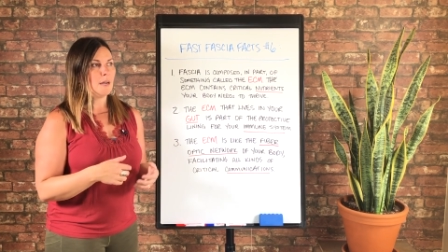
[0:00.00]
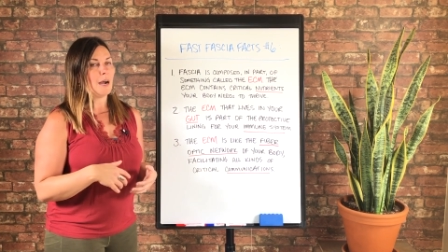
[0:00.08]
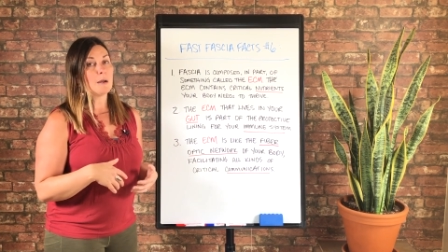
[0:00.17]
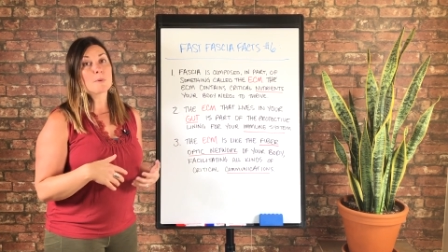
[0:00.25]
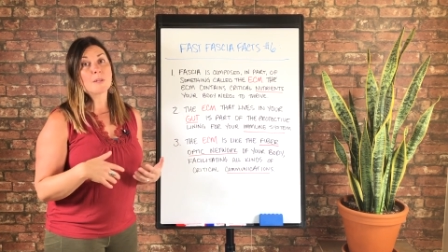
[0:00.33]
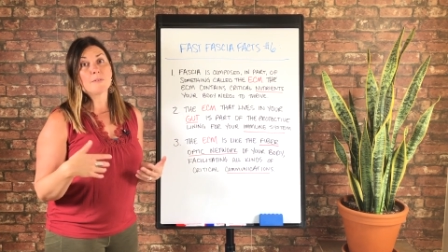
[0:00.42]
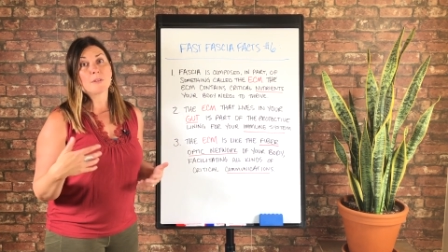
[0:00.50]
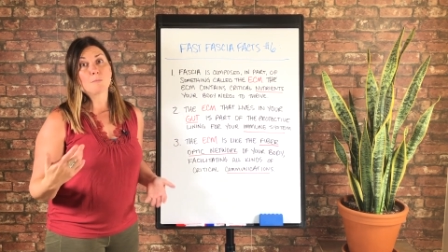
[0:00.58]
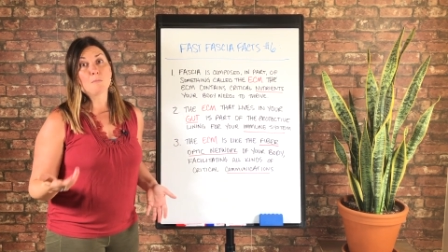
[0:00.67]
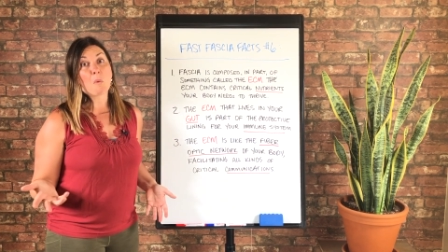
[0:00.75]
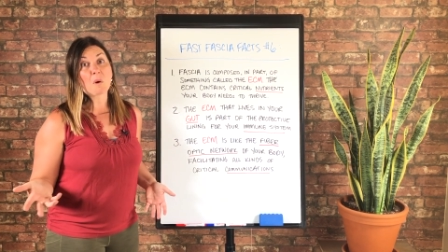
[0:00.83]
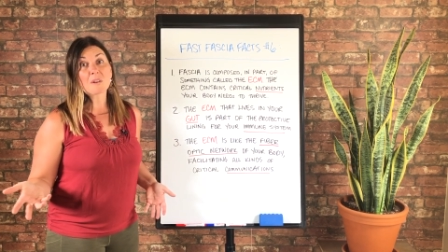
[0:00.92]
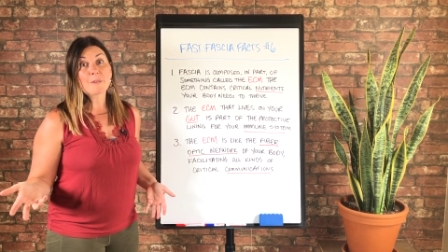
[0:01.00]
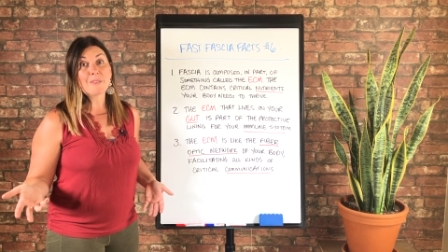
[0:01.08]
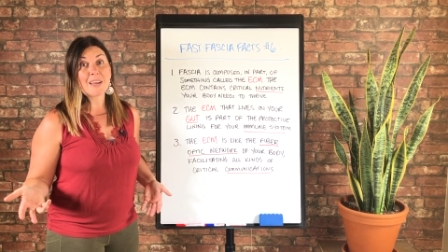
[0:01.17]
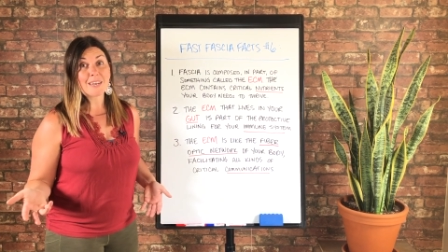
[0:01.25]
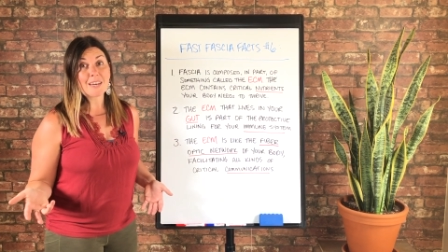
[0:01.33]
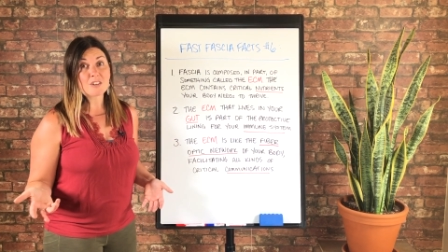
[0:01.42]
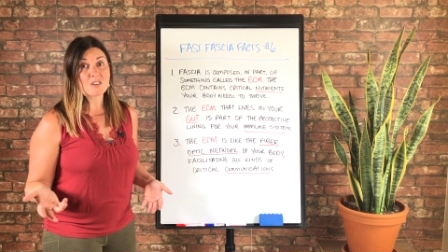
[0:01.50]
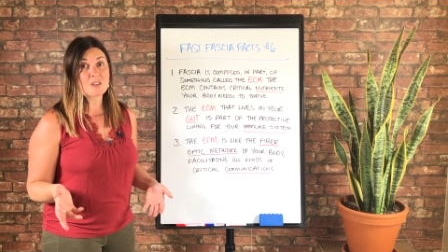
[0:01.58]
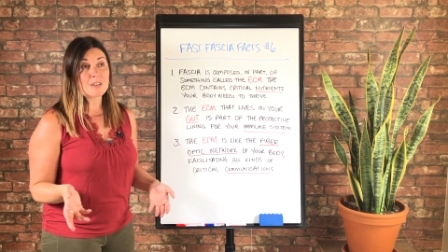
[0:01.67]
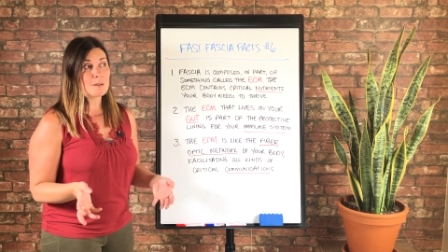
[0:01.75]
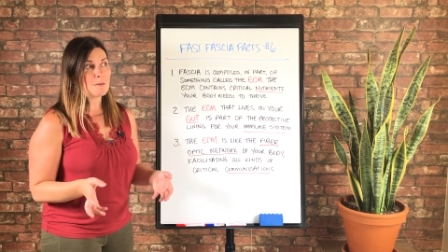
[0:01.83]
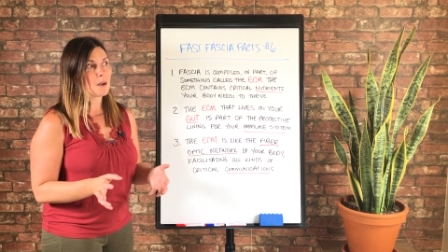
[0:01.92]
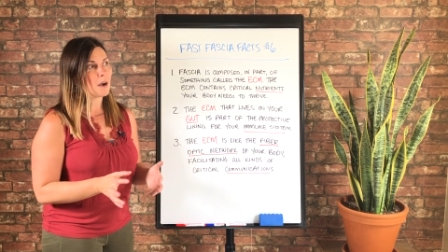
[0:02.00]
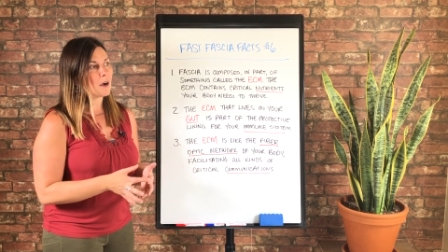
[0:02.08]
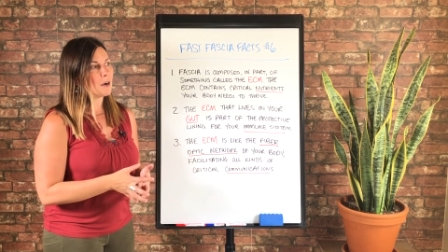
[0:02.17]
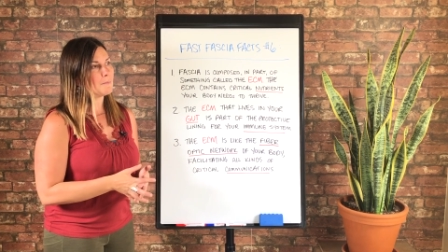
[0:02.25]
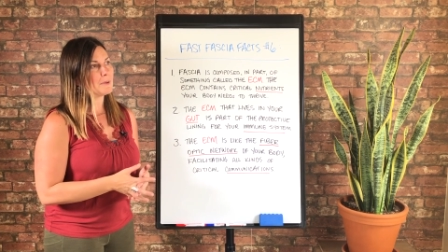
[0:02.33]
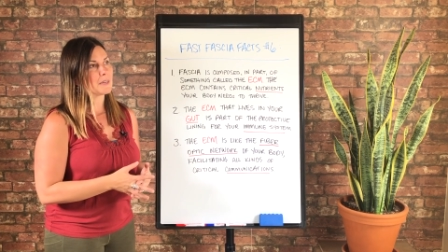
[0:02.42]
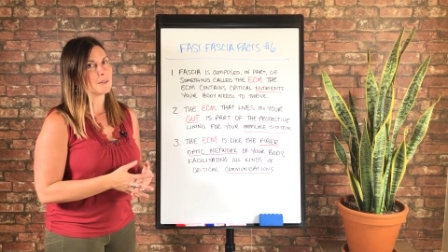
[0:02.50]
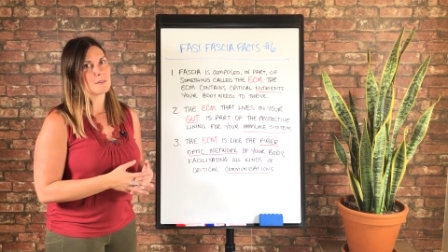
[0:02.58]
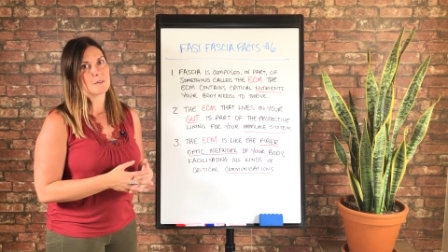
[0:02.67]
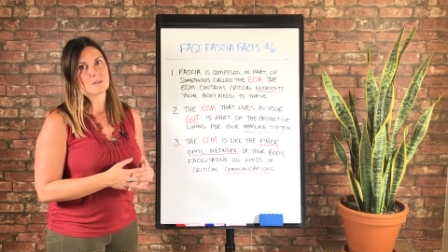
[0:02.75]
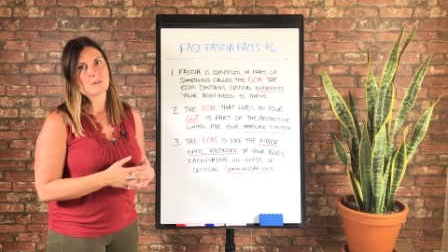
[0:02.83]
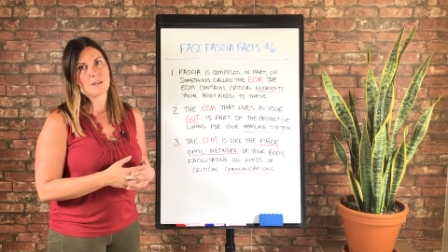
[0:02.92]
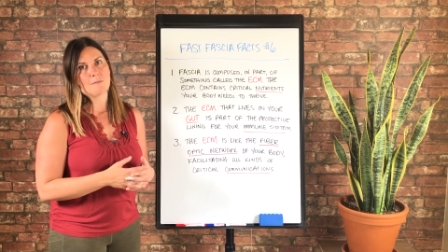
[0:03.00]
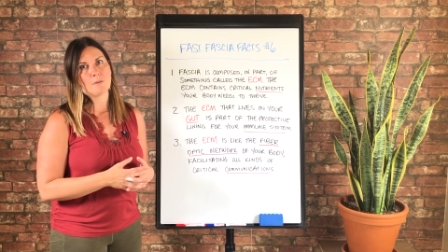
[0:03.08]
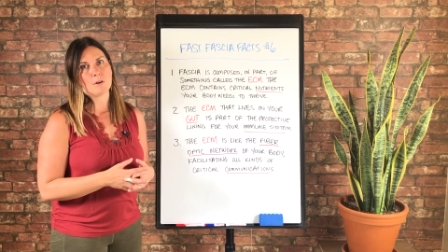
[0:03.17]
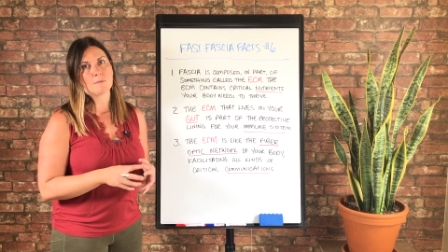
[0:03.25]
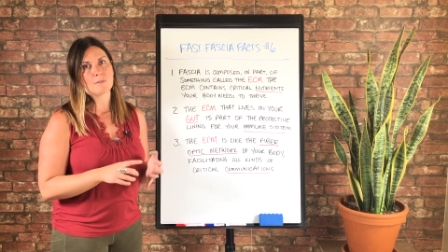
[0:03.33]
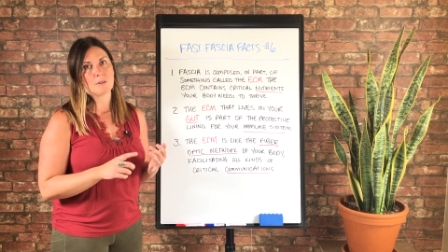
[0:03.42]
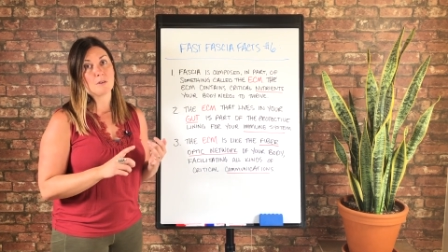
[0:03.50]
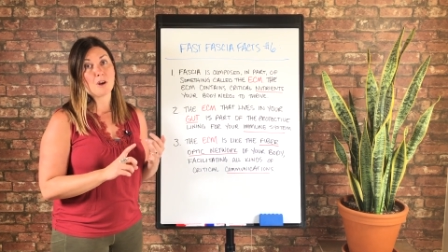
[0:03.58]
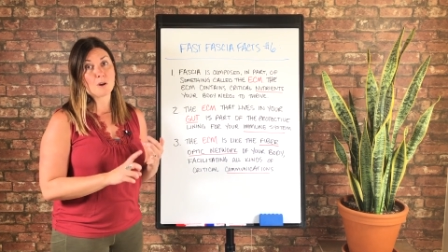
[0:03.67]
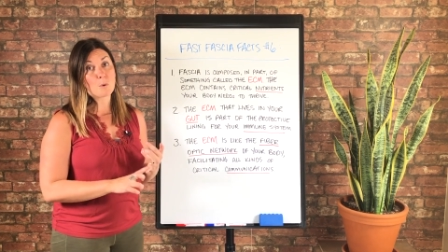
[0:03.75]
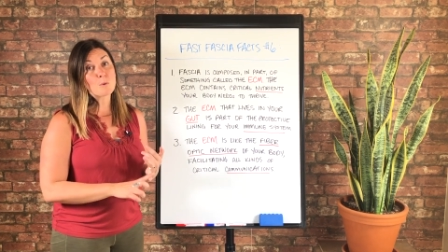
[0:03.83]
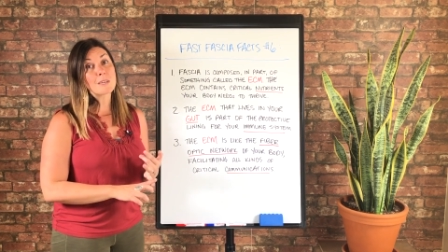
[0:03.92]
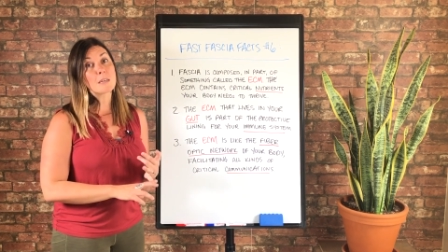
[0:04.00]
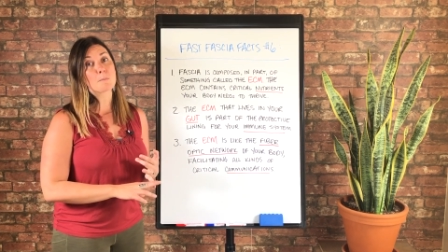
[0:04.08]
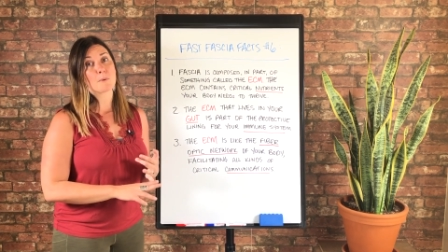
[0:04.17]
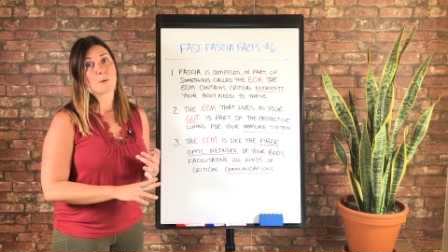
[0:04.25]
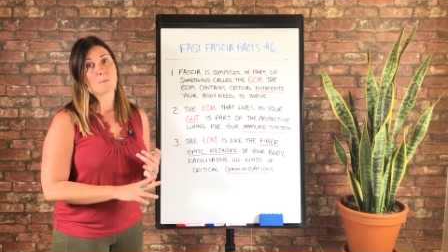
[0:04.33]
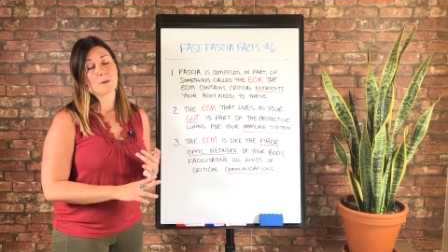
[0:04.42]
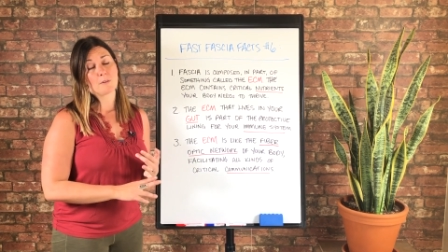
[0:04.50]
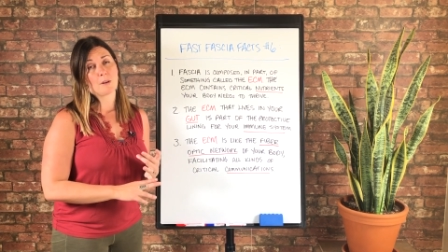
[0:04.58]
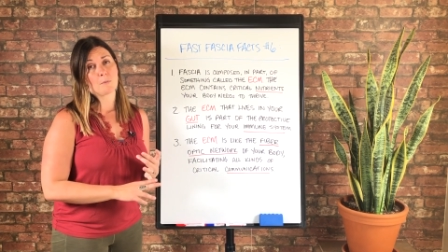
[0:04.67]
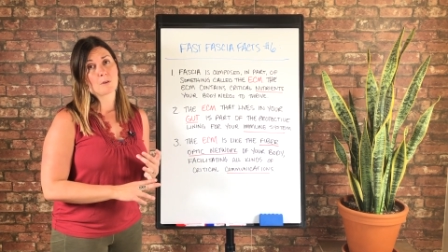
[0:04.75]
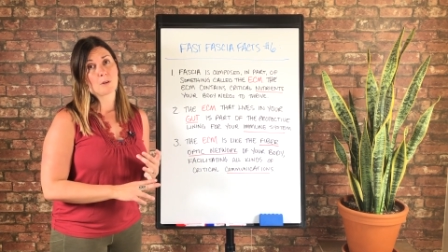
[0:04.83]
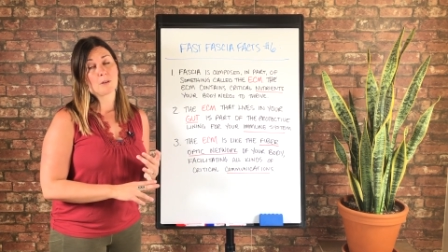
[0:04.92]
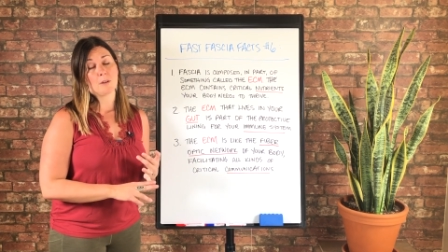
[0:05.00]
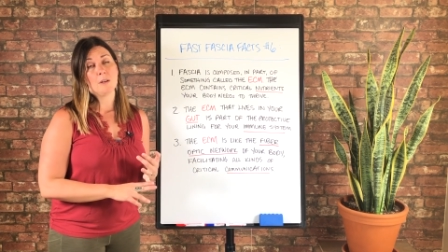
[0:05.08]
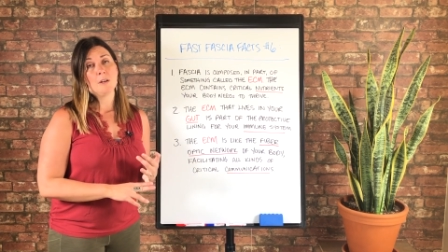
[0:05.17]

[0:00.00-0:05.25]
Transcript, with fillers: I believe it's more than that actually, uh, because it's involved not only in proprioception,